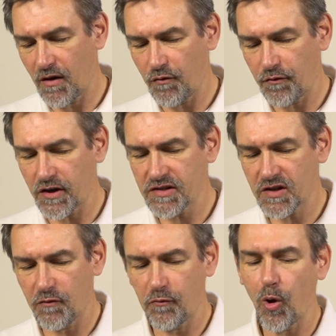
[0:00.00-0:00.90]
First
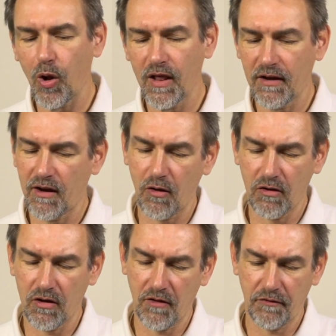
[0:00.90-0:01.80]
of
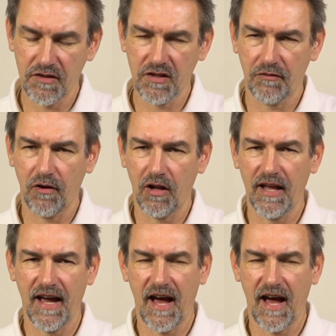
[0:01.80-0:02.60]
all,